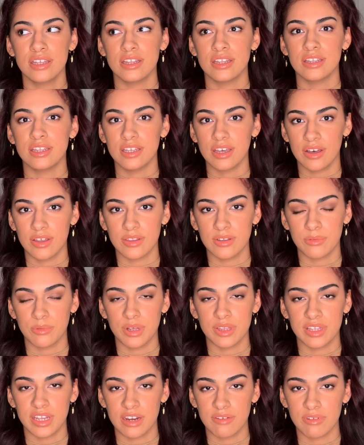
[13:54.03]
the other one
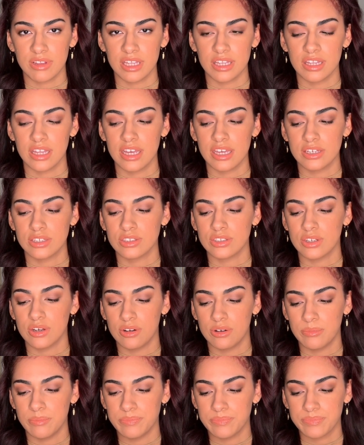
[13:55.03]
that I really like.
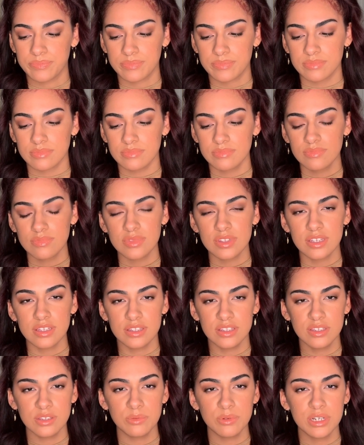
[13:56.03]
So
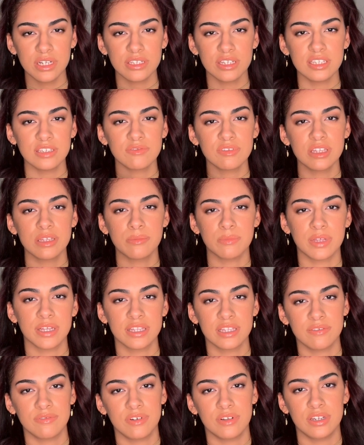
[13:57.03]
this one, it doesn't really blend
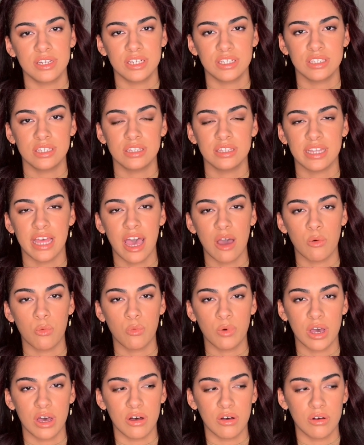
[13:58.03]
the foundation that
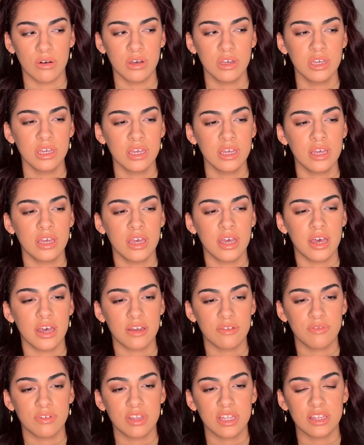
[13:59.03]
well. I
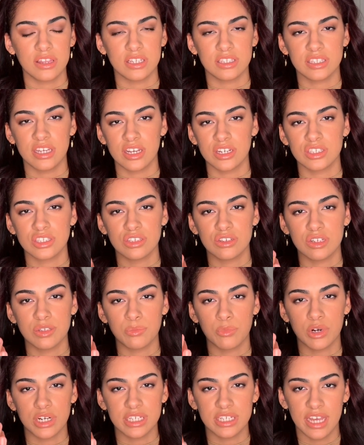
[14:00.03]
feel like the texture is
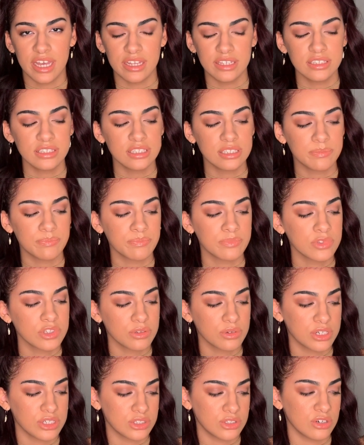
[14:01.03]
more dense, so
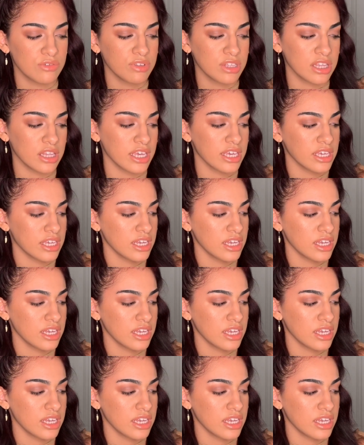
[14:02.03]
I just don't really like